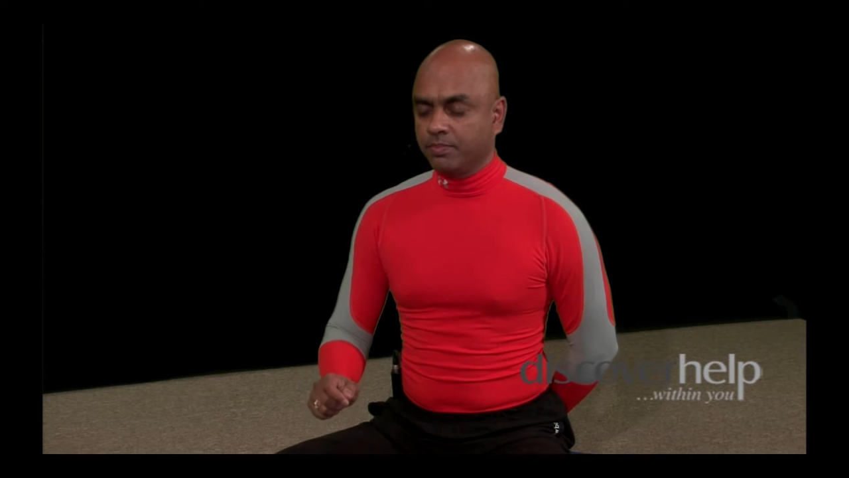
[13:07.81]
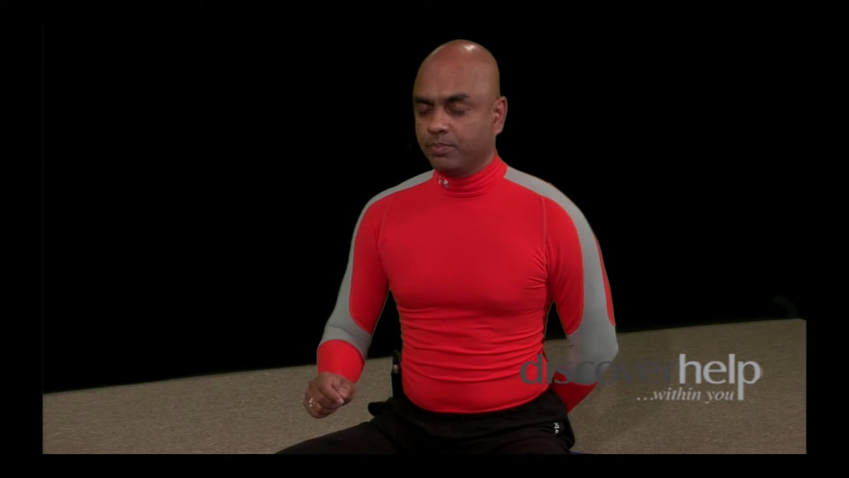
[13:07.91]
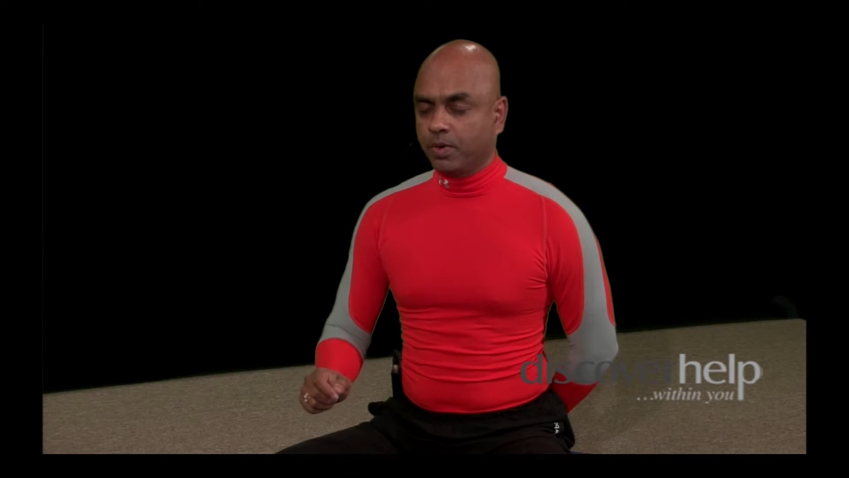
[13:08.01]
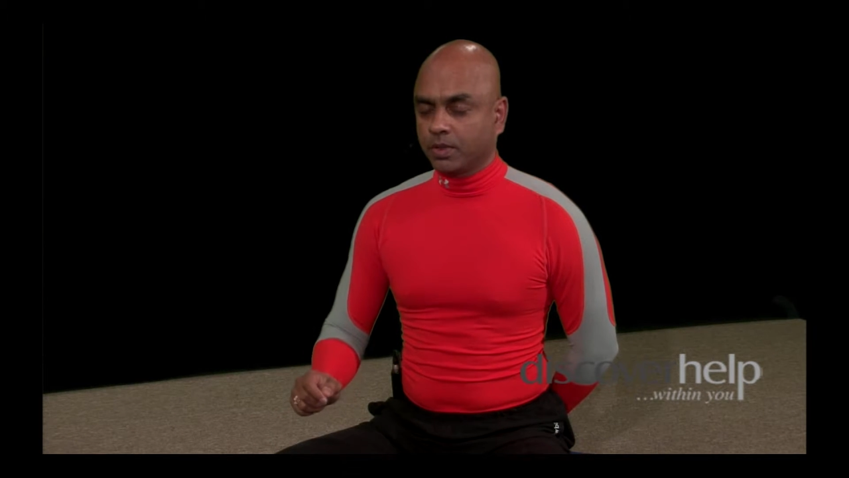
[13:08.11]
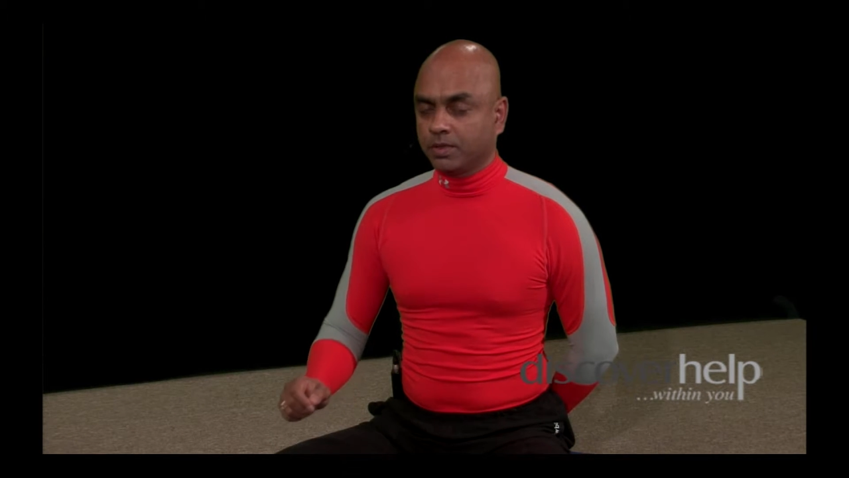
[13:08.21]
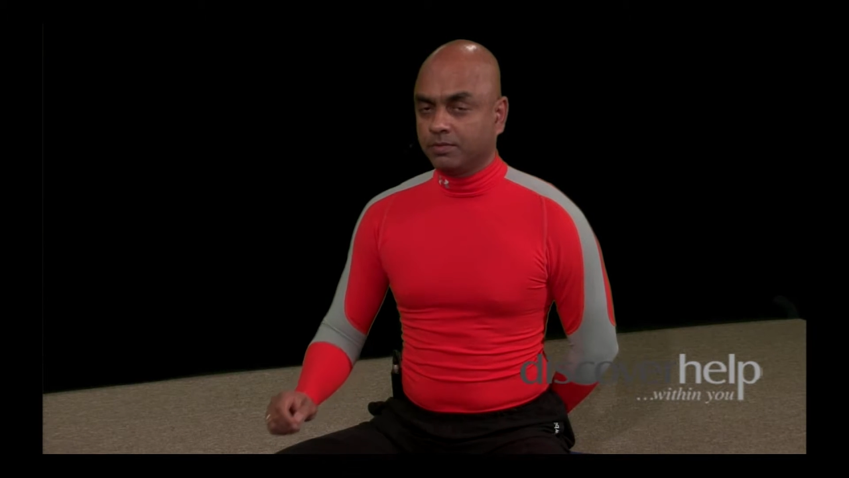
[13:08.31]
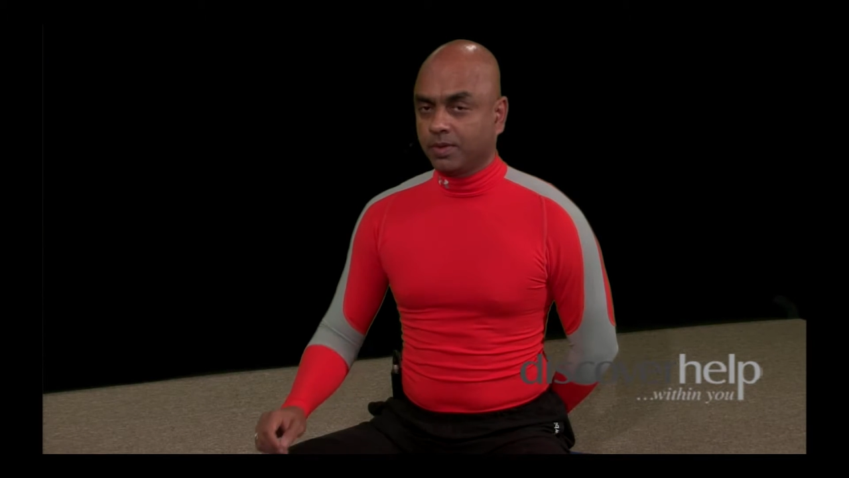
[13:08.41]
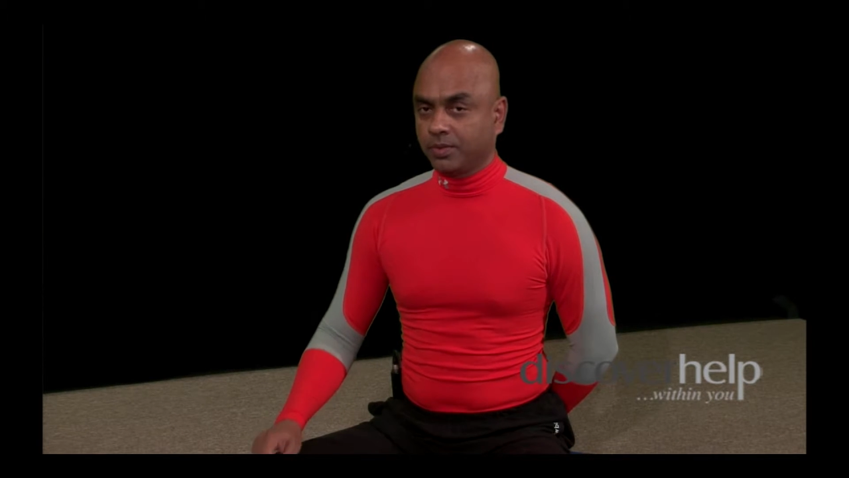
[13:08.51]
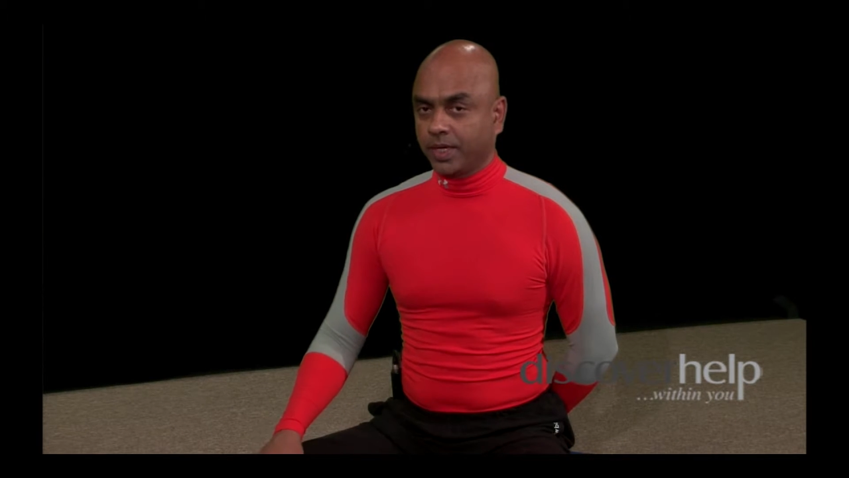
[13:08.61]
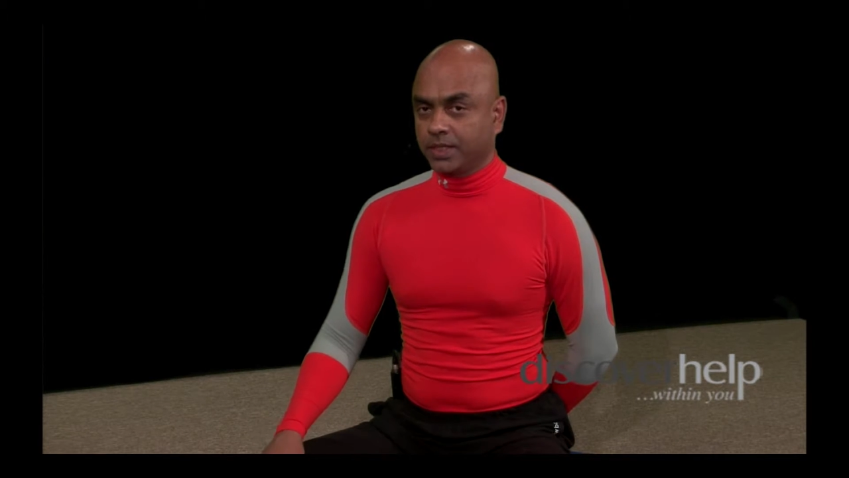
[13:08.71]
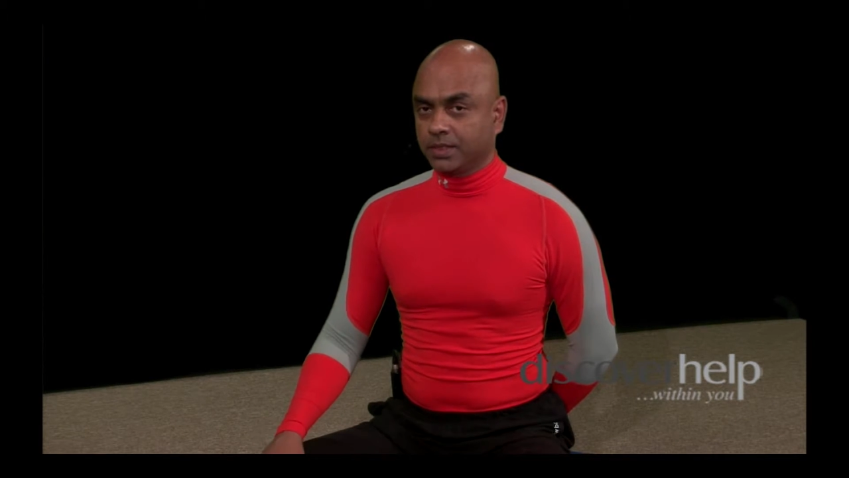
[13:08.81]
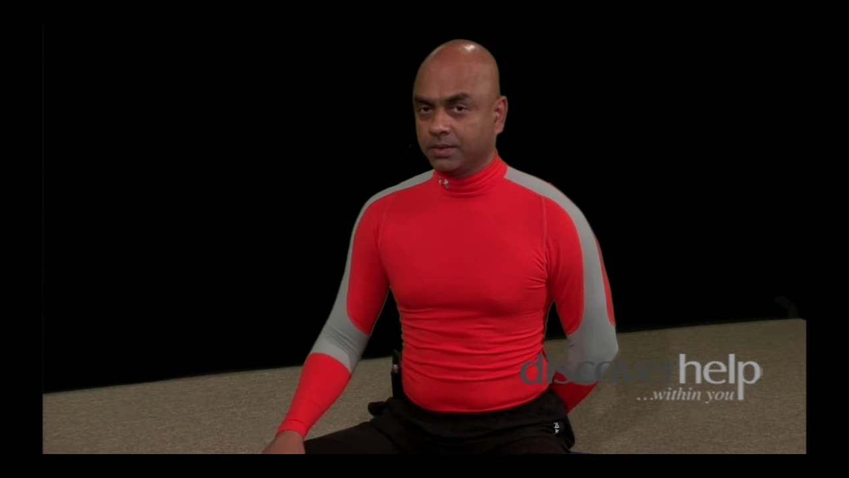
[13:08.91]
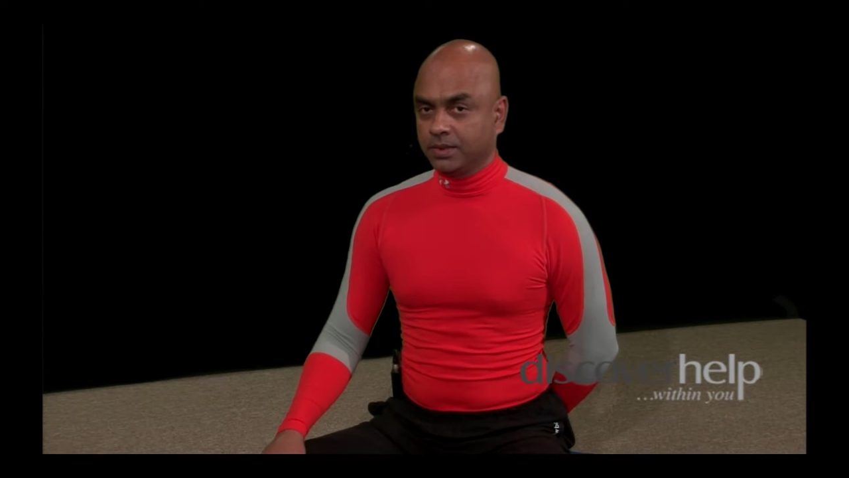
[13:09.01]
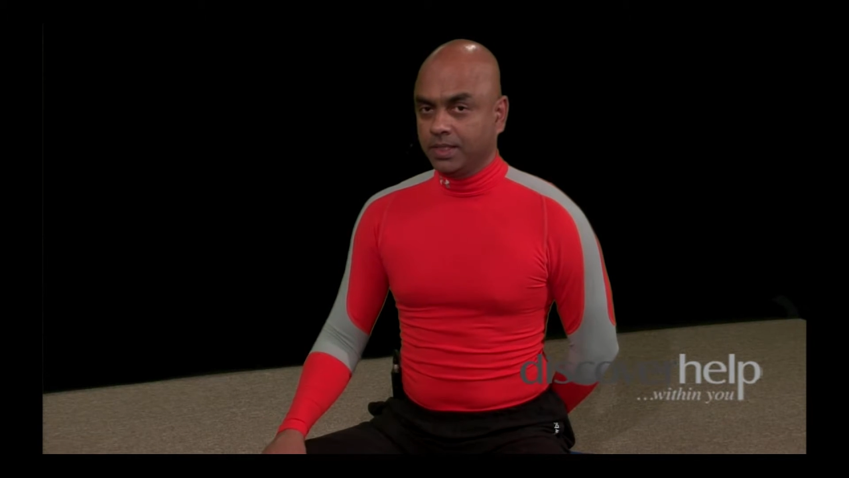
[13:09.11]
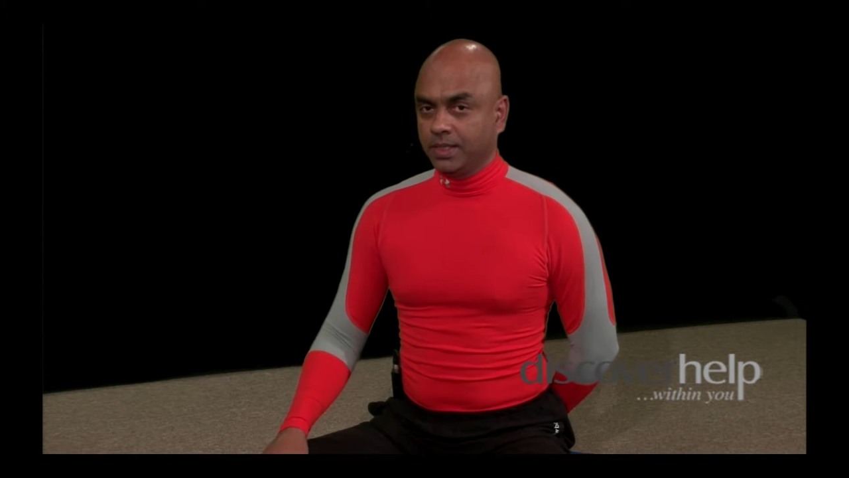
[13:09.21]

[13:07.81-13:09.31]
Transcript: important foundation,